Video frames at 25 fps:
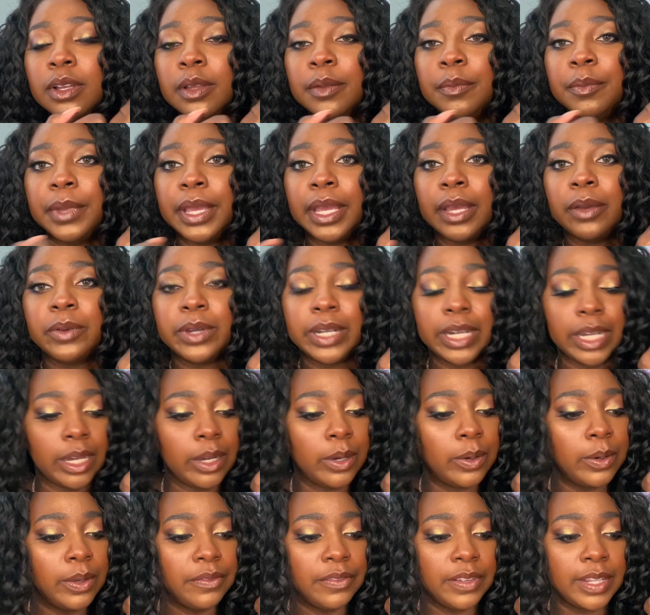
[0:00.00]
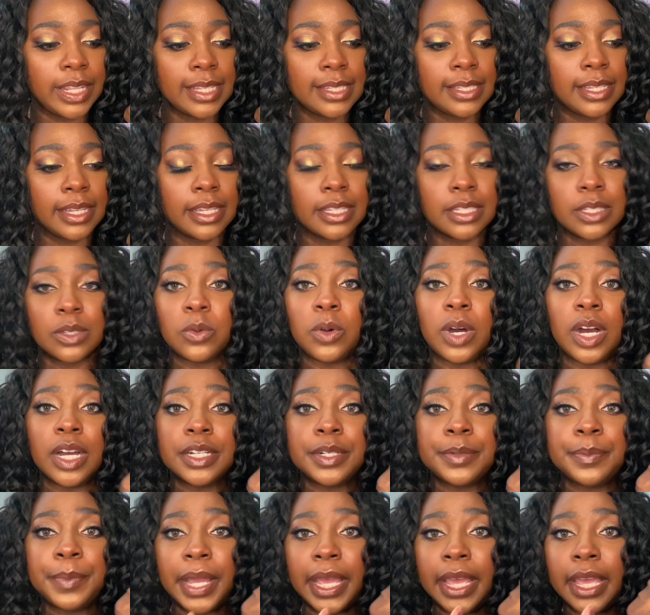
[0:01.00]
And when I go in for that second
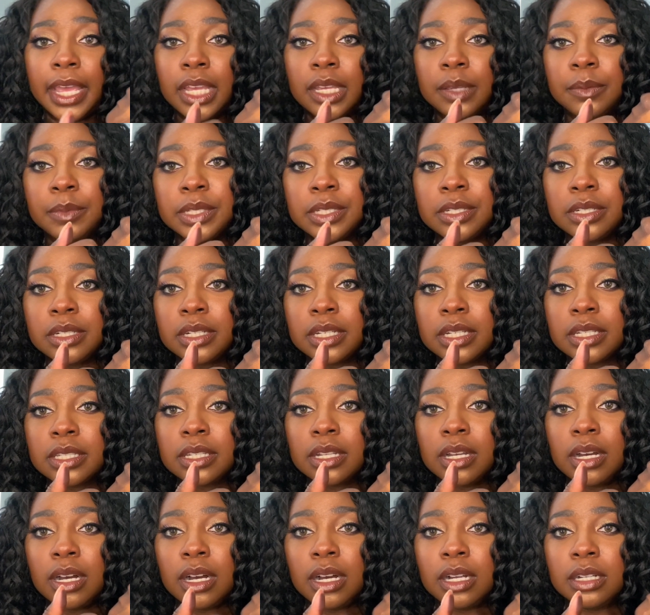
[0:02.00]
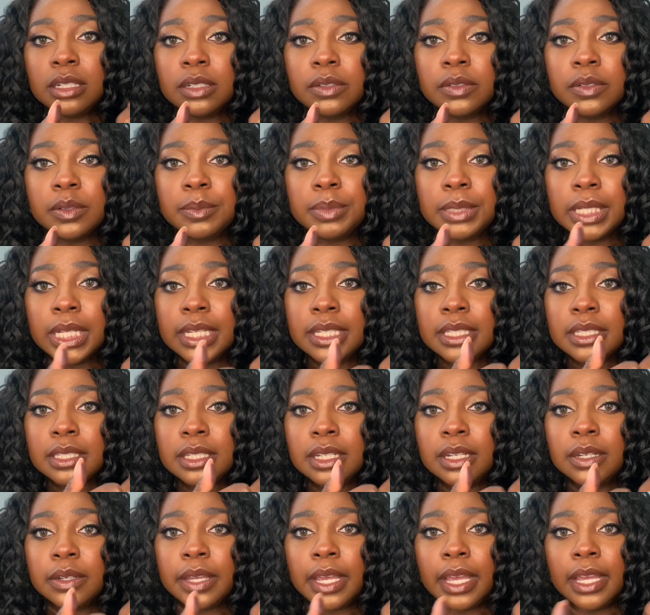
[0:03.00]
swatch, my aim is just all over the place.
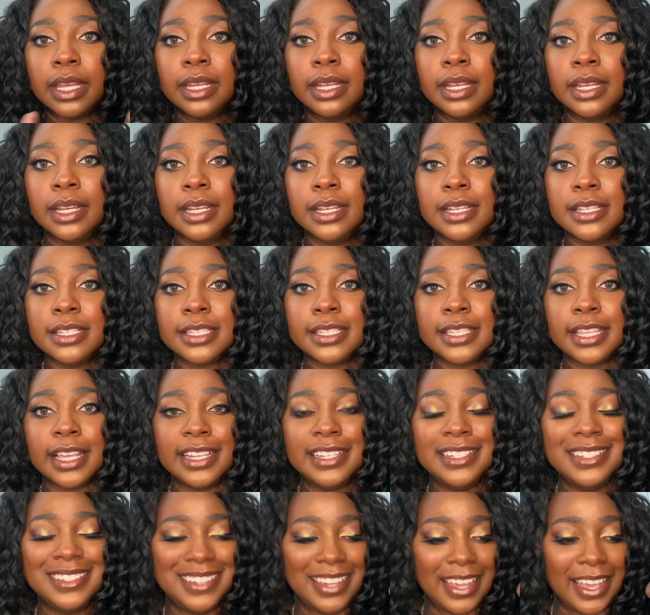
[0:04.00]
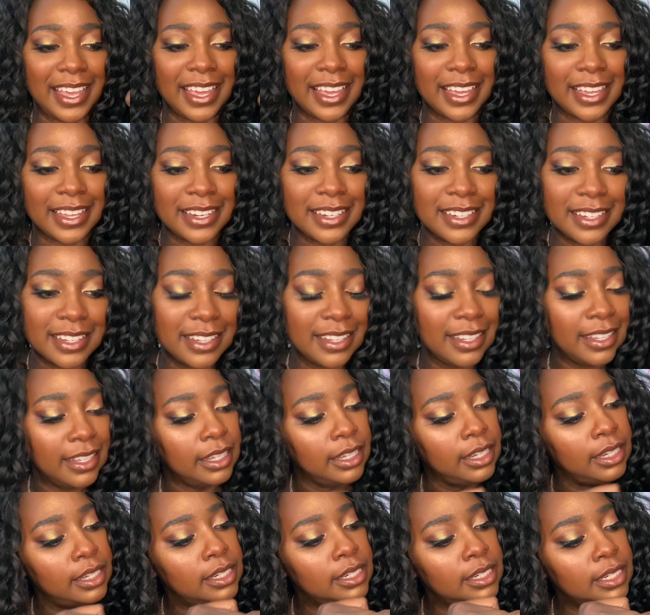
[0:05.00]
Okay. Suntan,
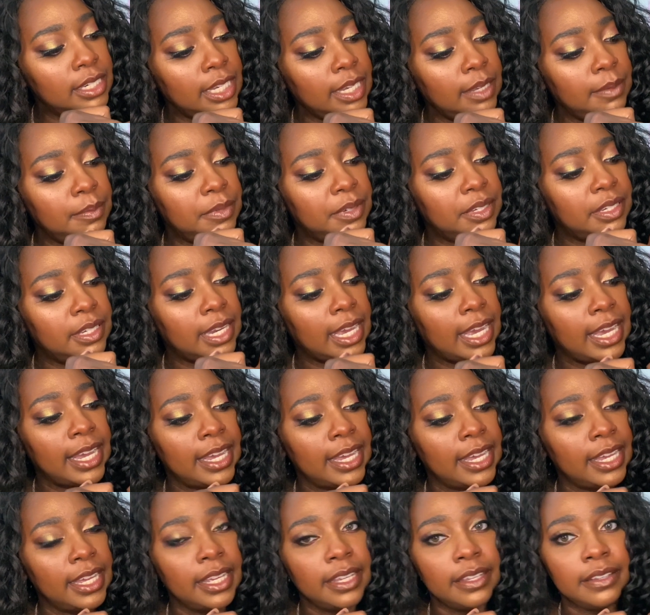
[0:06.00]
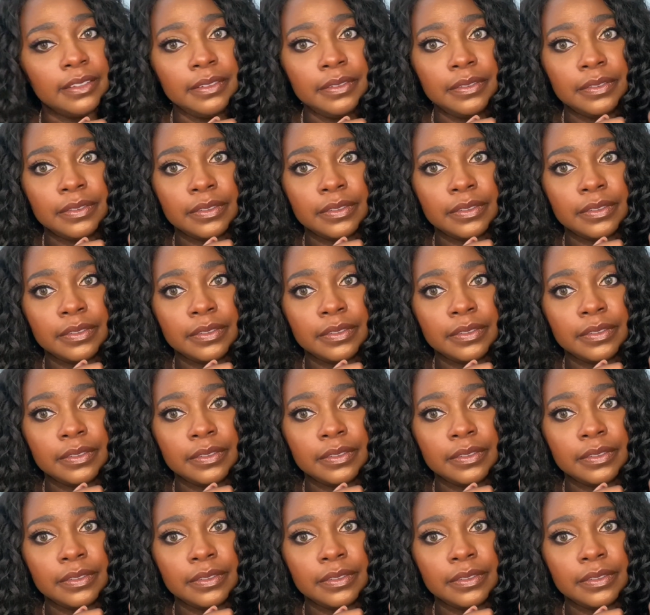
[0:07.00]
Deep Dive.